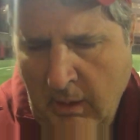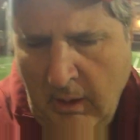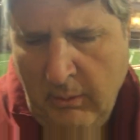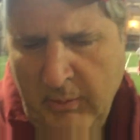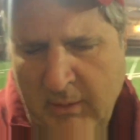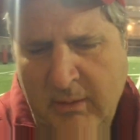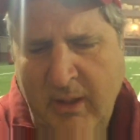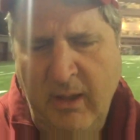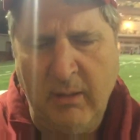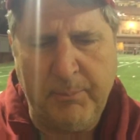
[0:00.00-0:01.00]
Uh, we
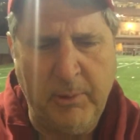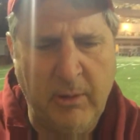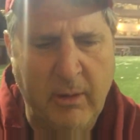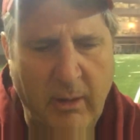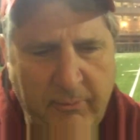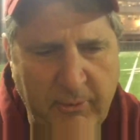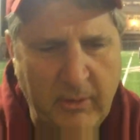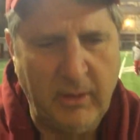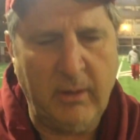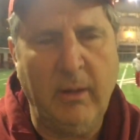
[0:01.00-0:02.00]
look at it pretty
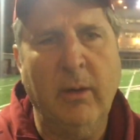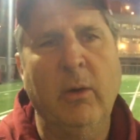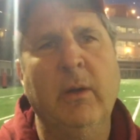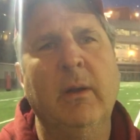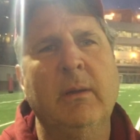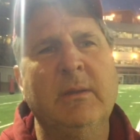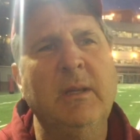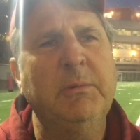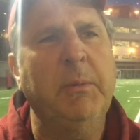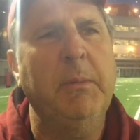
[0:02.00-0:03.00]
often, and there, it
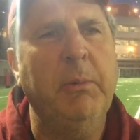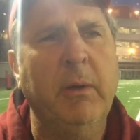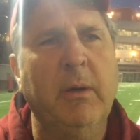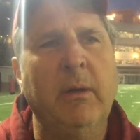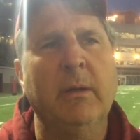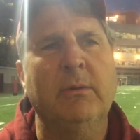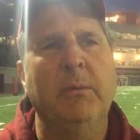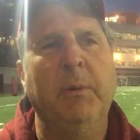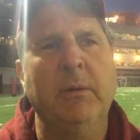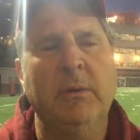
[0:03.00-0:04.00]
seems to be pretty good
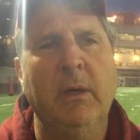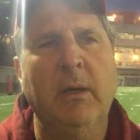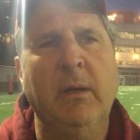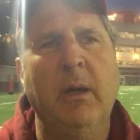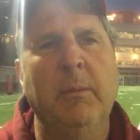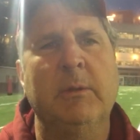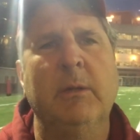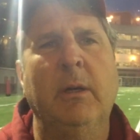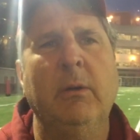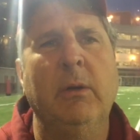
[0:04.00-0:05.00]
distribution. Anytime it's
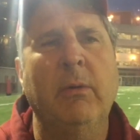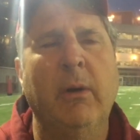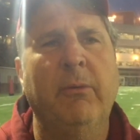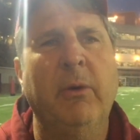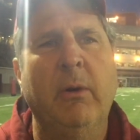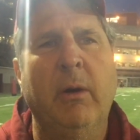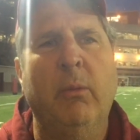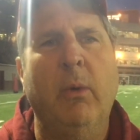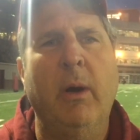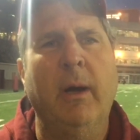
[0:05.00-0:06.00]
low, you try to figure
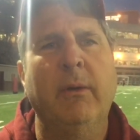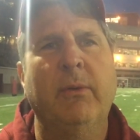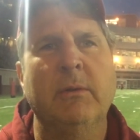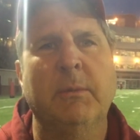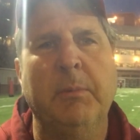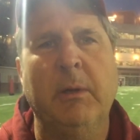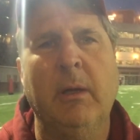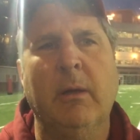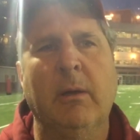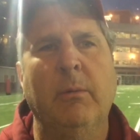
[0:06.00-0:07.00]
out why. If there's a
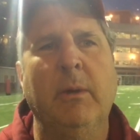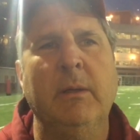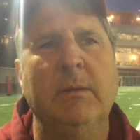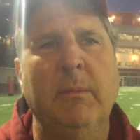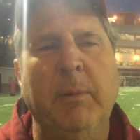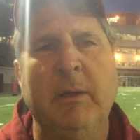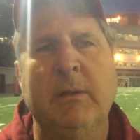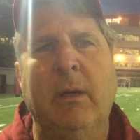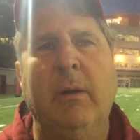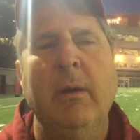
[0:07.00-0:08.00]
particular reason
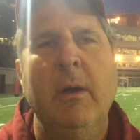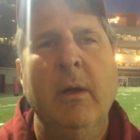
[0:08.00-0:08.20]
based on